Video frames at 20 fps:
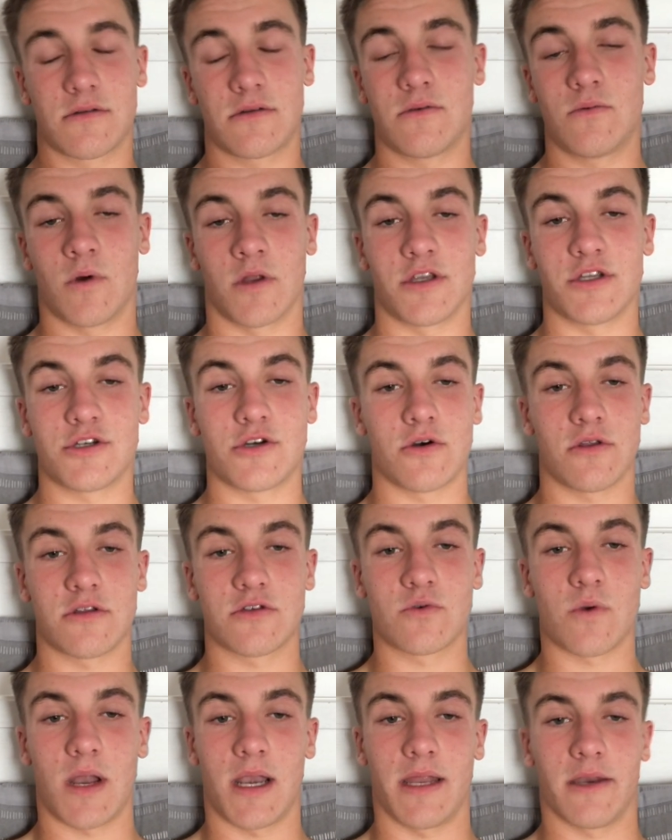once you've got the
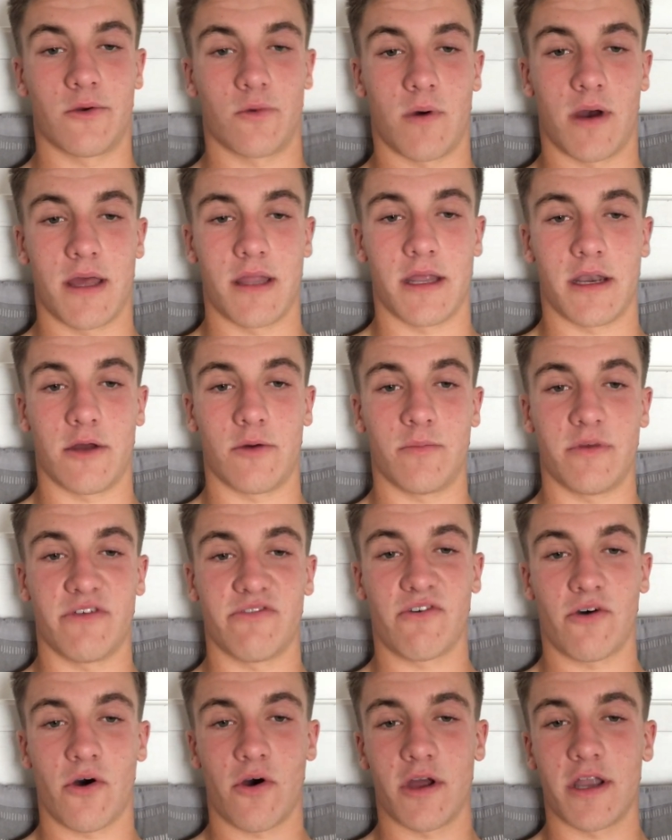swelling away, then it'll be
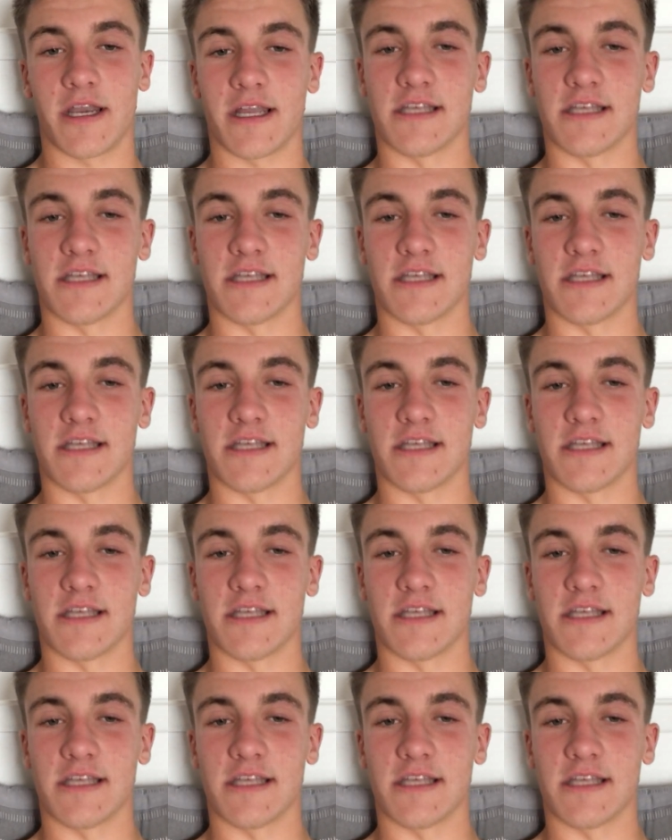fine.